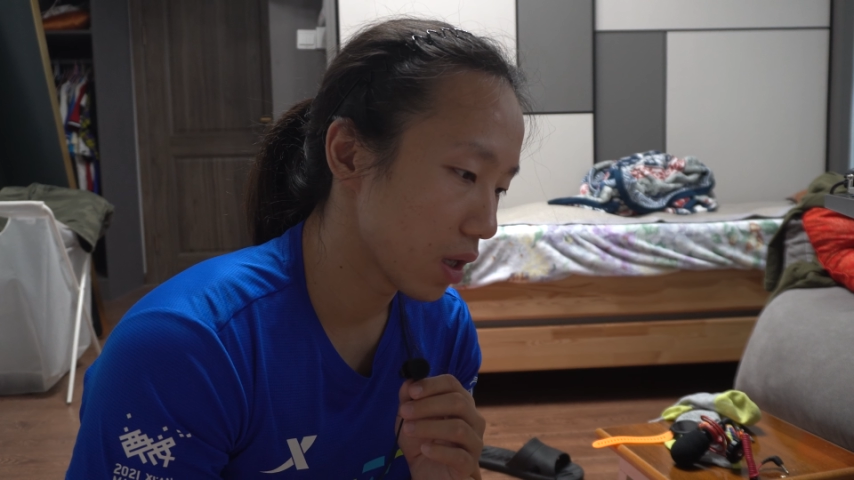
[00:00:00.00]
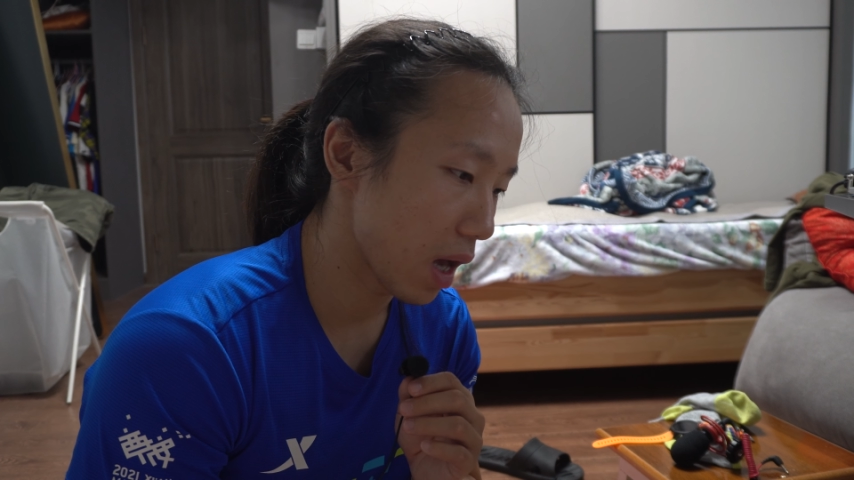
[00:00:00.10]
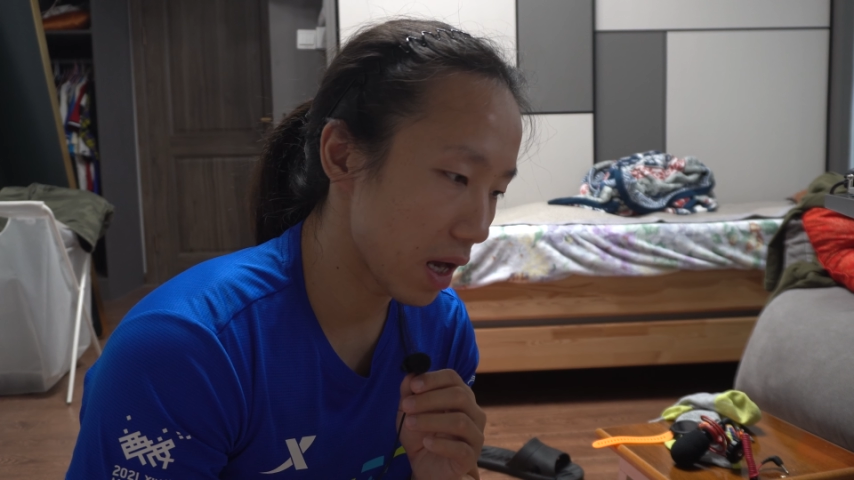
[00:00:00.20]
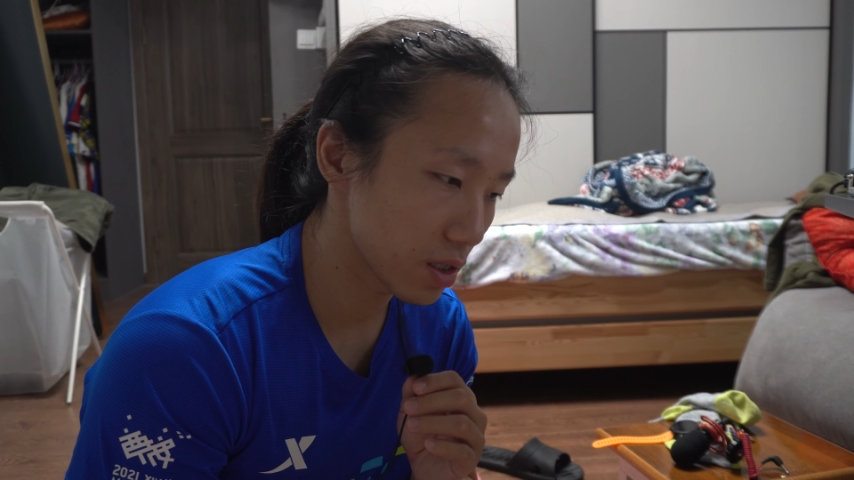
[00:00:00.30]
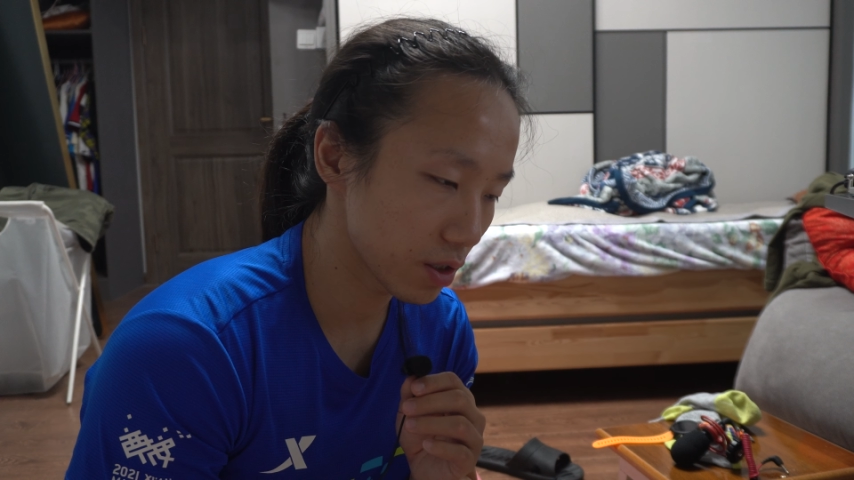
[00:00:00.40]

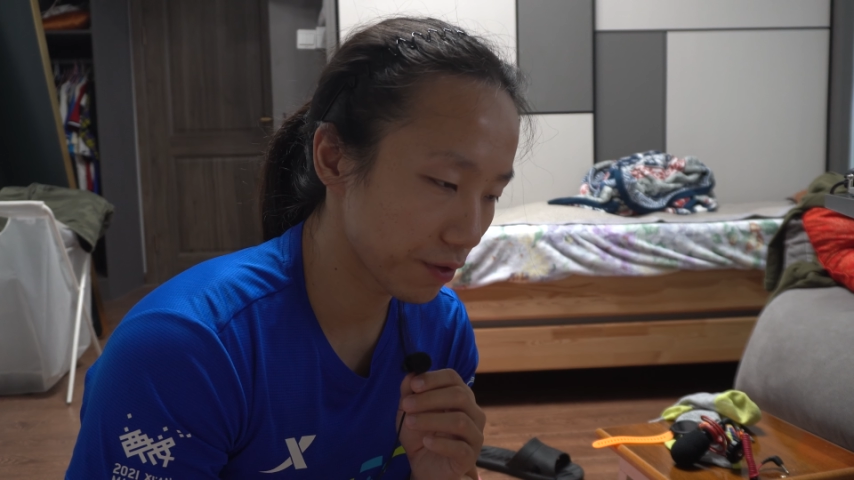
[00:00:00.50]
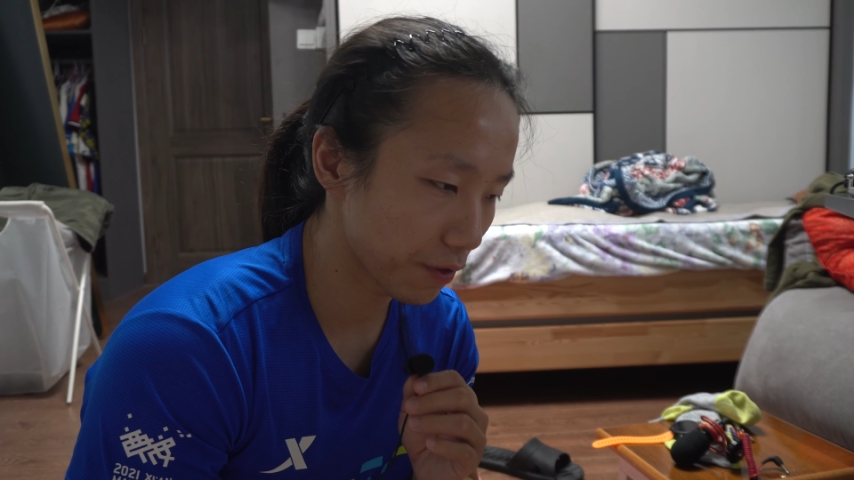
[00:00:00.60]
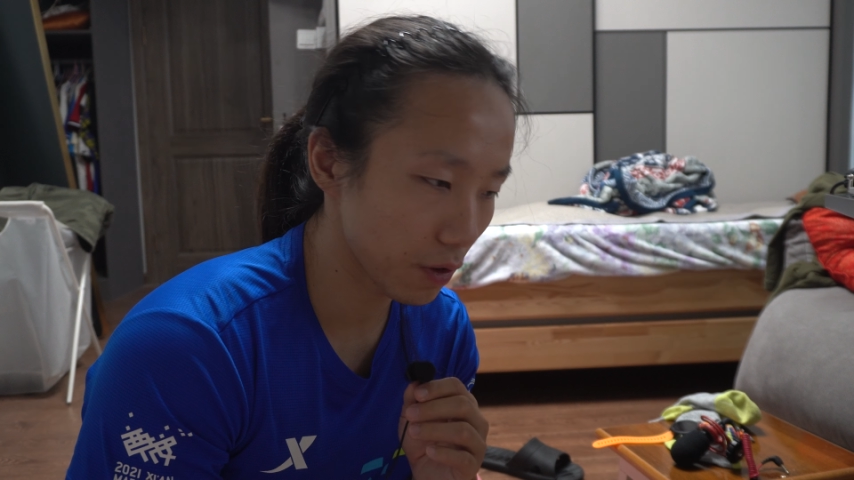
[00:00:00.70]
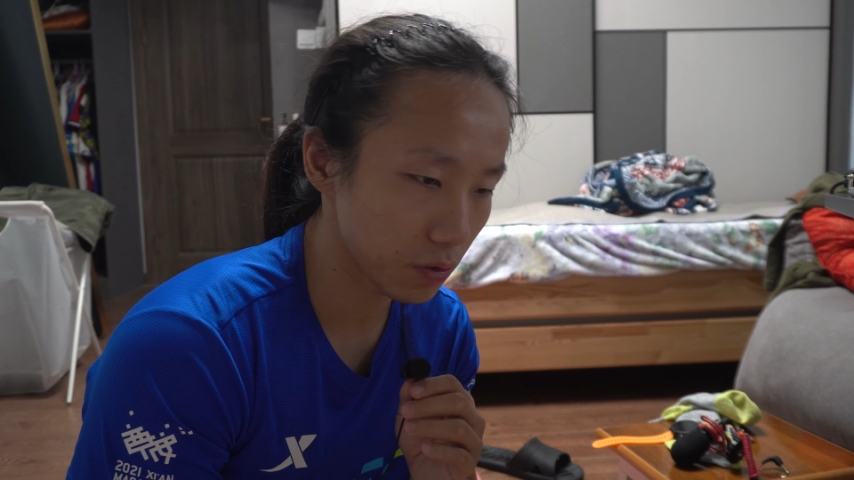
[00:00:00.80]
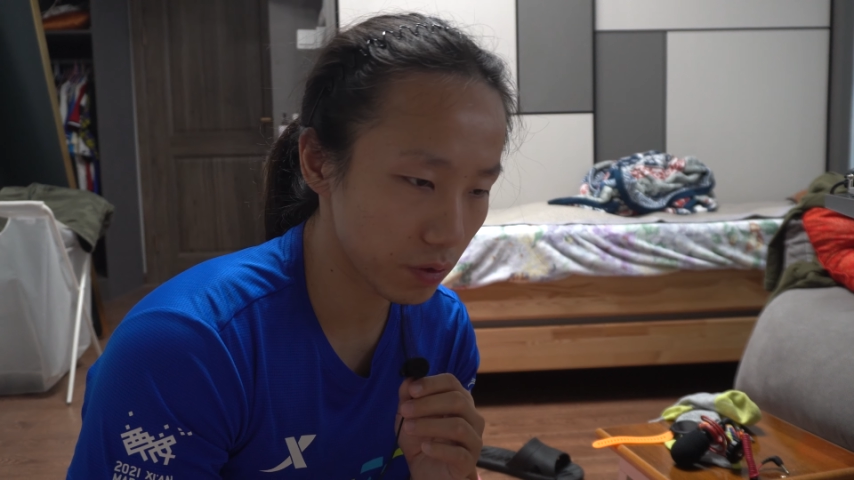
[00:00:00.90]
I just
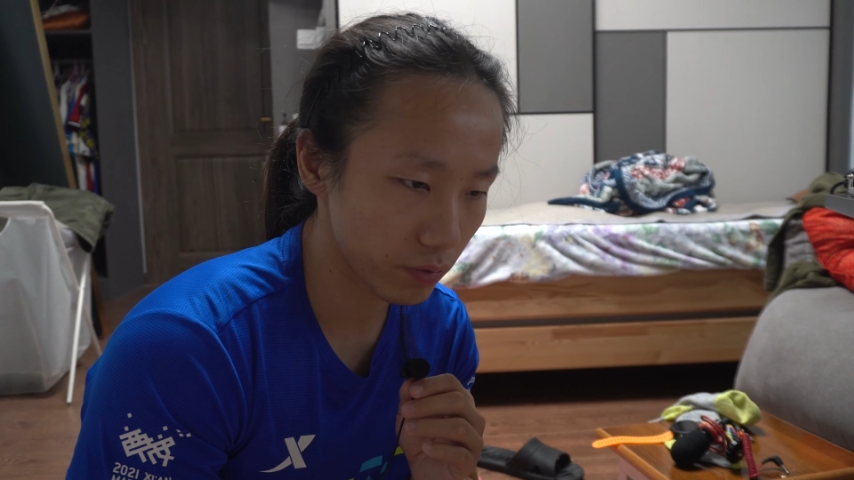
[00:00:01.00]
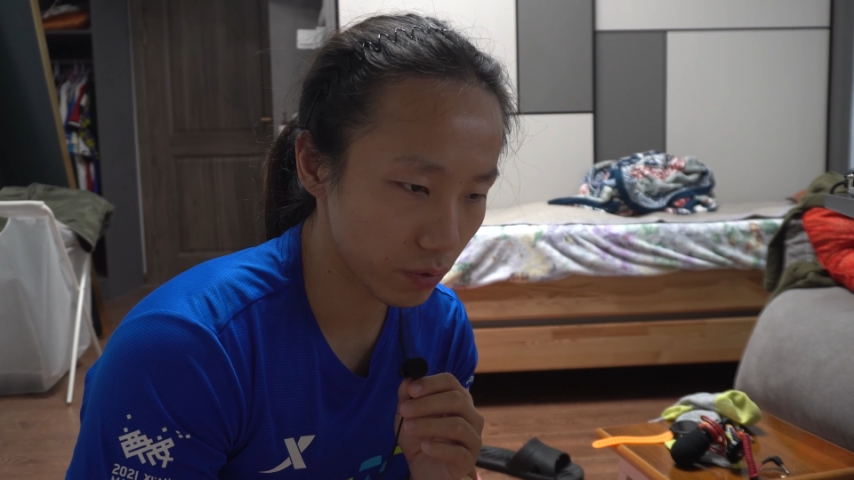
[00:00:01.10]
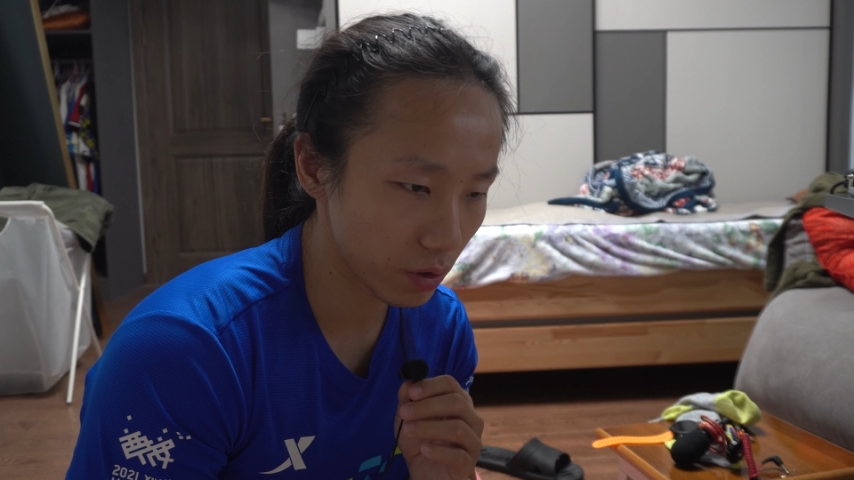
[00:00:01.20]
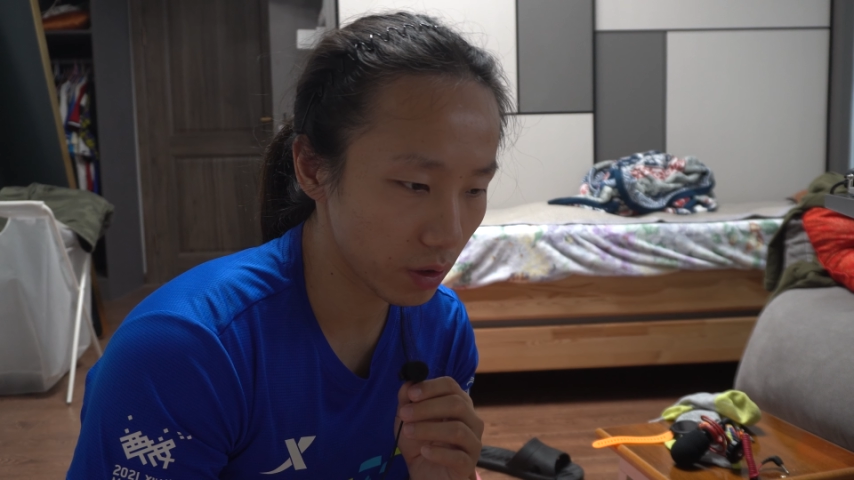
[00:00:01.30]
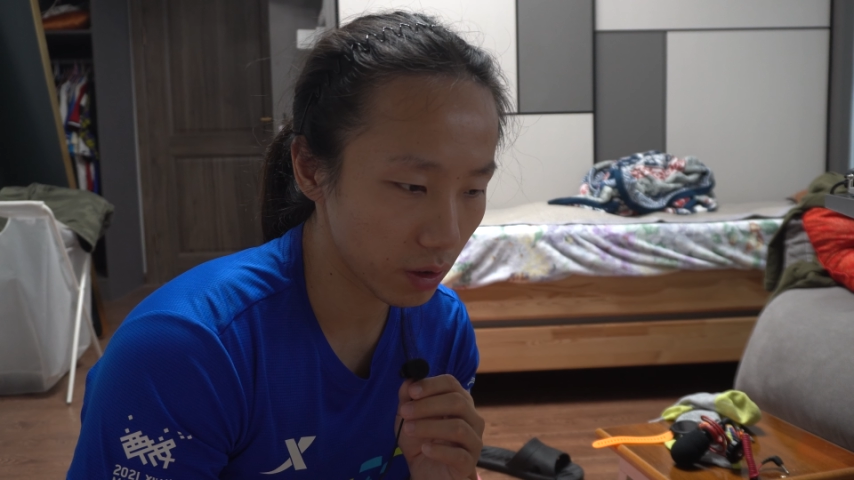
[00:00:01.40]
felt
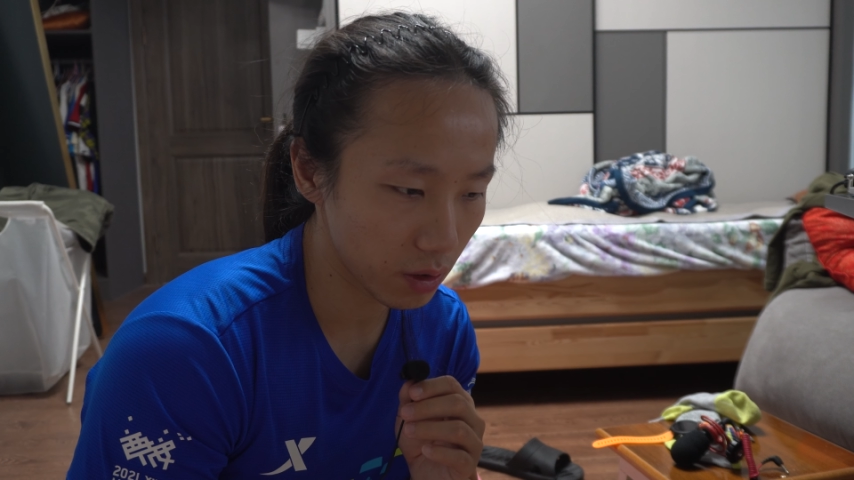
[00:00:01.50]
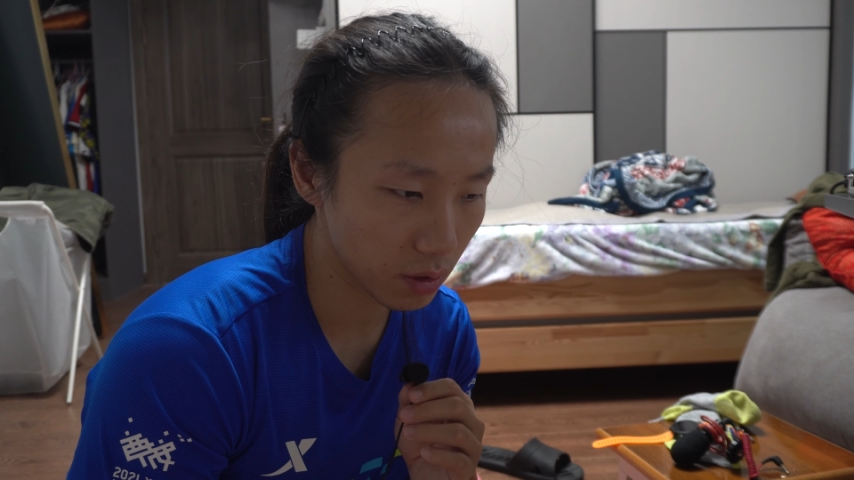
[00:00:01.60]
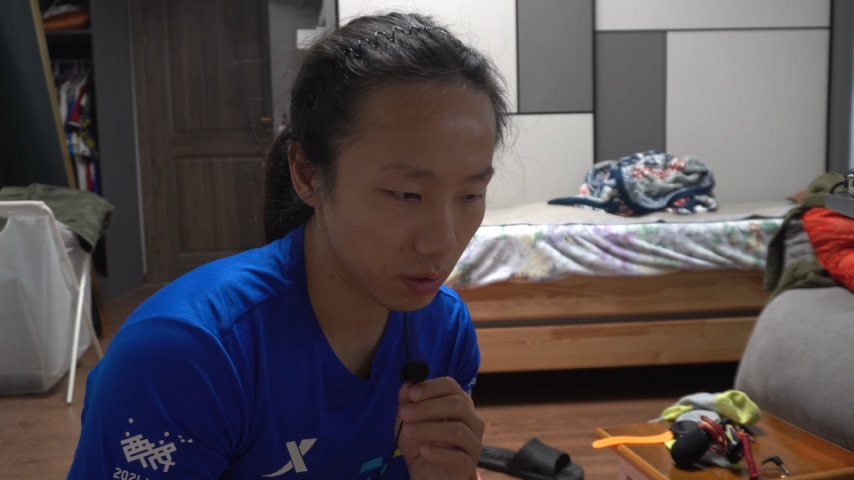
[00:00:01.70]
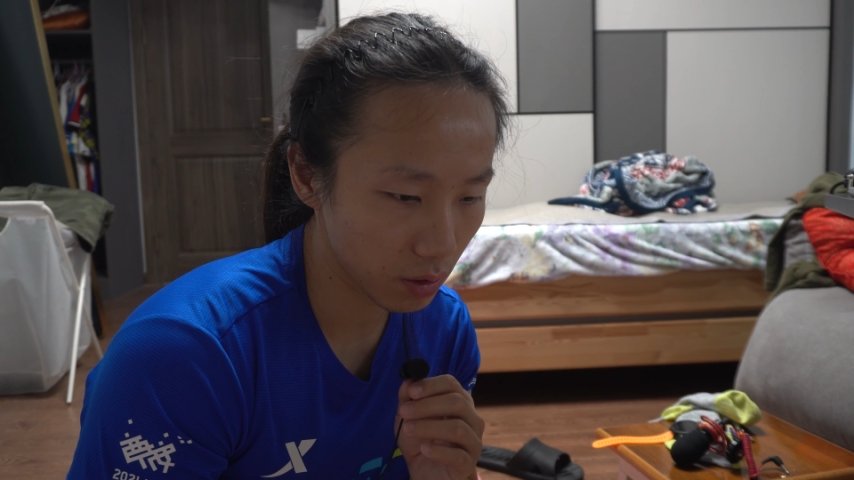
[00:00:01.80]
really